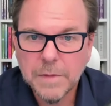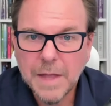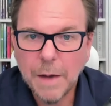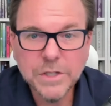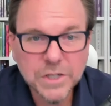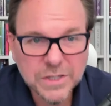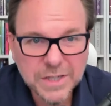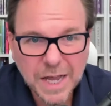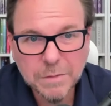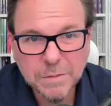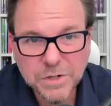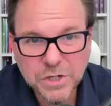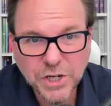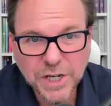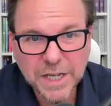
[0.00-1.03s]
Now, we just had
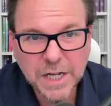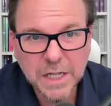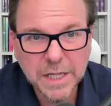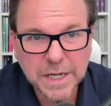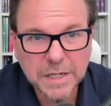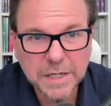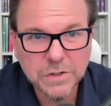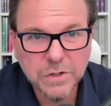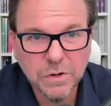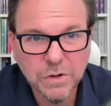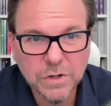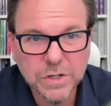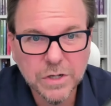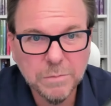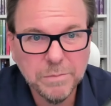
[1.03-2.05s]
the machine cleaned, so
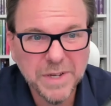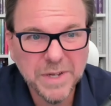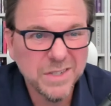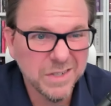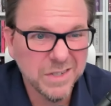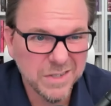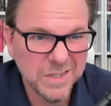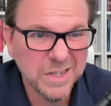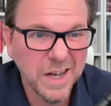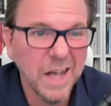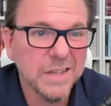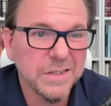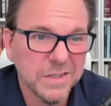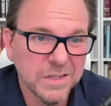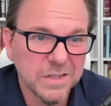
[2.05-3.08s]
it could be just
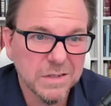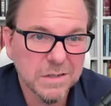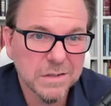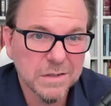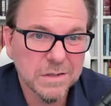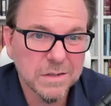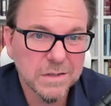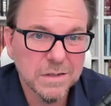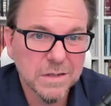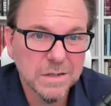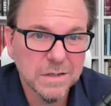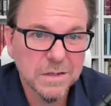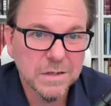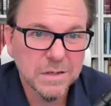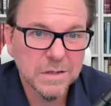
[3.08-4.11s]
dust,
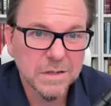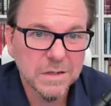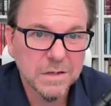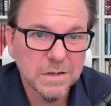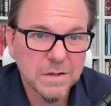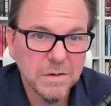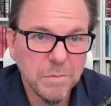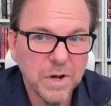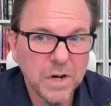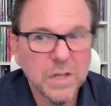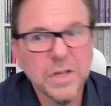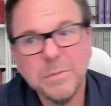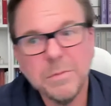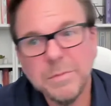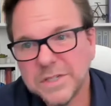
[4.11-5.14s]
but
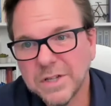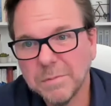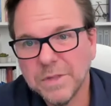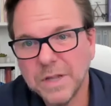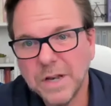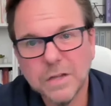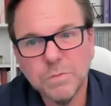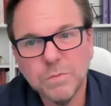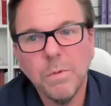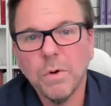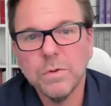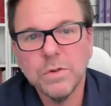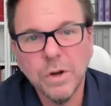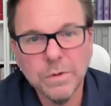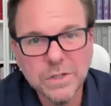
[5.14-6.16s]
it could be something else. We
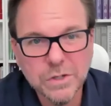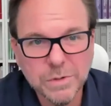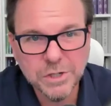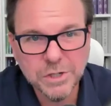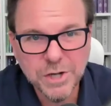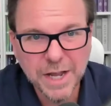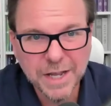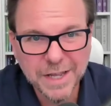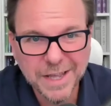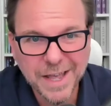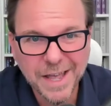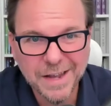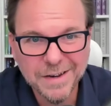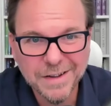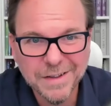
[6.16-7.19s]
won't know we check
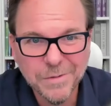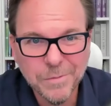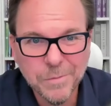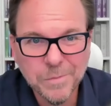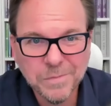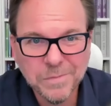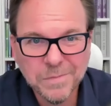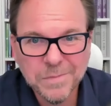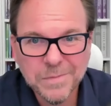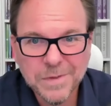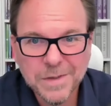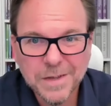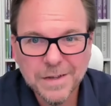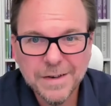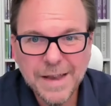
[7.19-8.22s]
again.
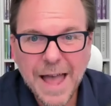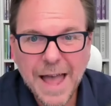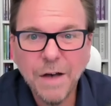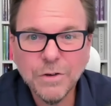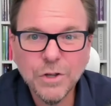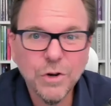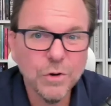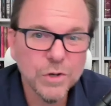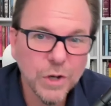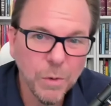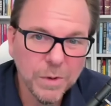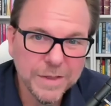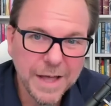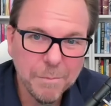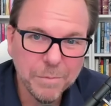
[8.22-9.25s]
Now, you don't know
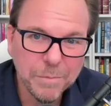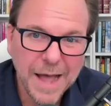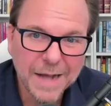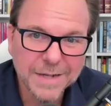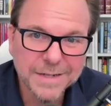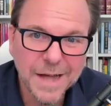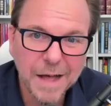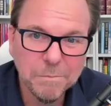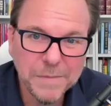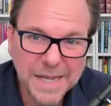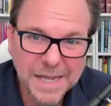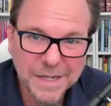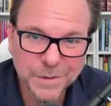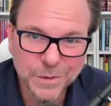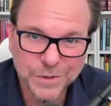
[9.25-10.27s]
what that black dot
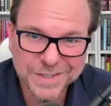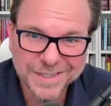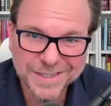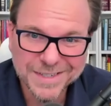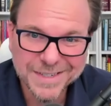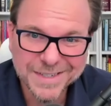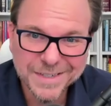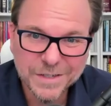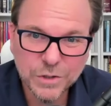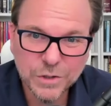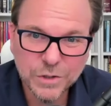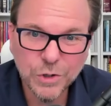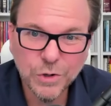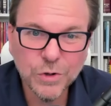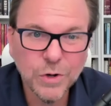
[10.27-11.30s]
means,
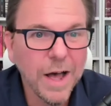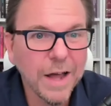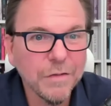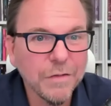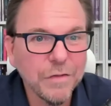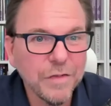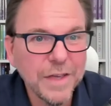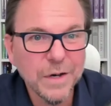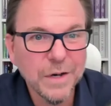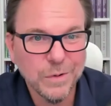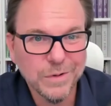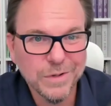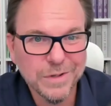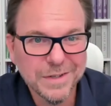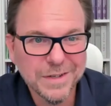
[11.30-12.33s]
so you don't know how to
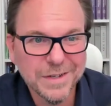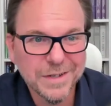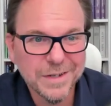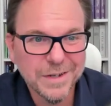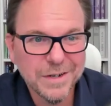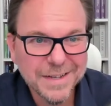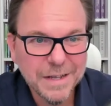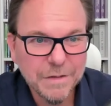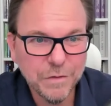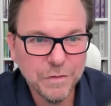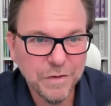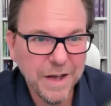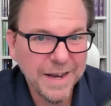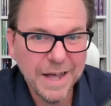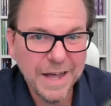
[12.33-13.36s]
feel. If you
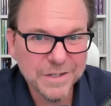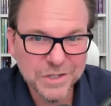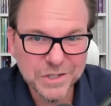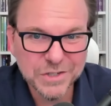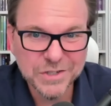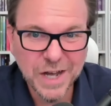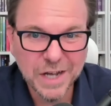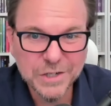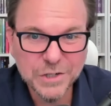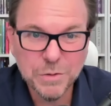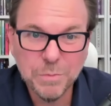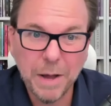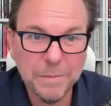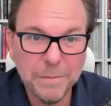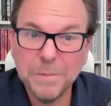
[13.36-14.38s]
find out it's just dust,
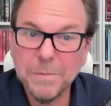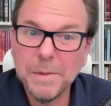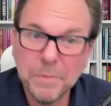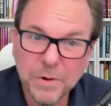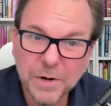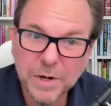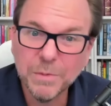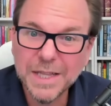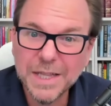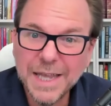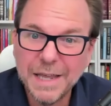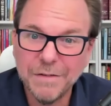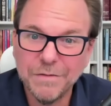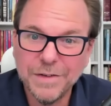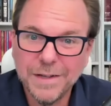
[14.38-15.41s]
you're probably going to be pretty
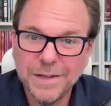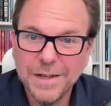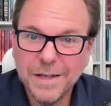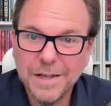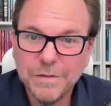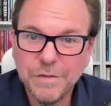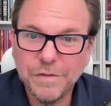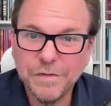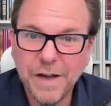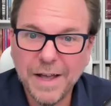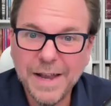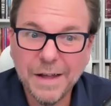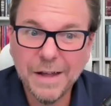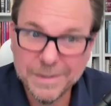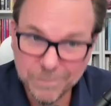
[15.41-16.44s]
relieved. If you
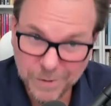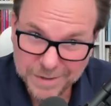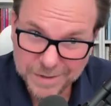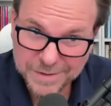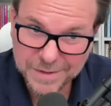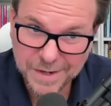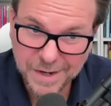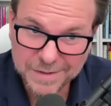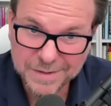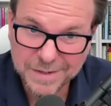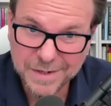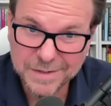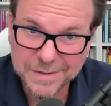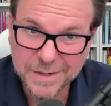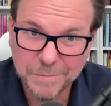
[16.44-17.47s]
find out it wasn't dust
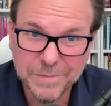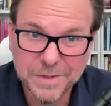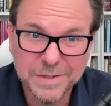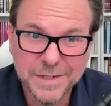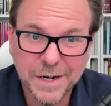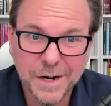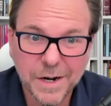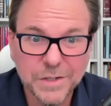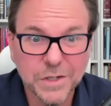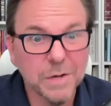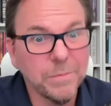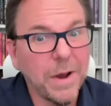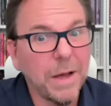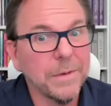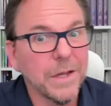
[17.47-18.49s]
and it's something serious,
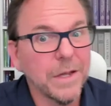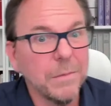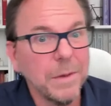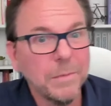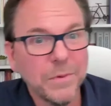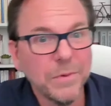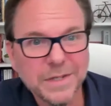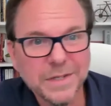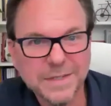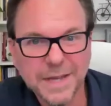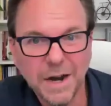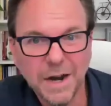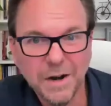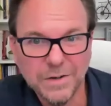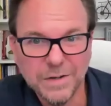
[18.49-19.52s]
you're probably going to be pretty
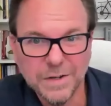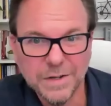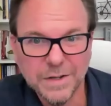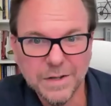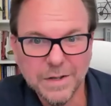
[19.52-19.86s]
scared.